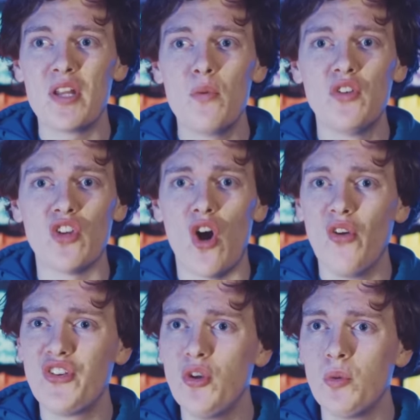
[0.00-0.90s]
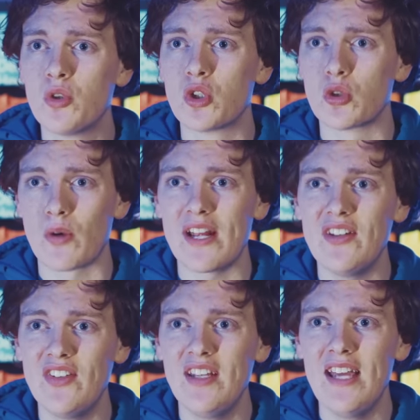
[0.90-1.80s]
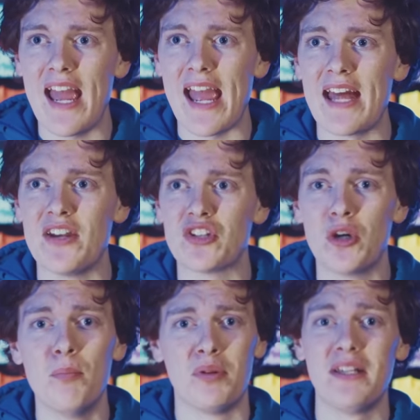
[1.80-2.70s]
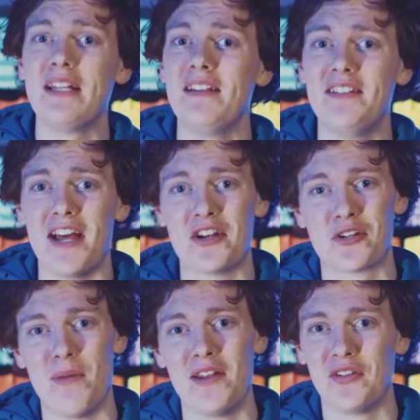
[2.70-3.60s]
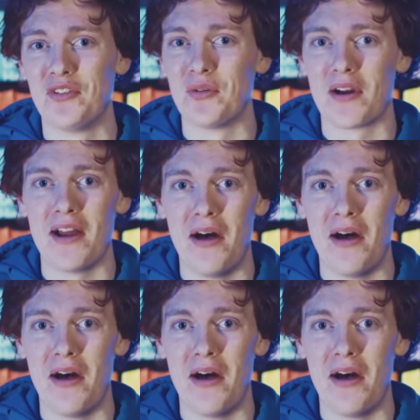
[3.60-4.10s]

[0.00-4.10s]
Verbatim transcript: but it was also crazy and completely detrimental to our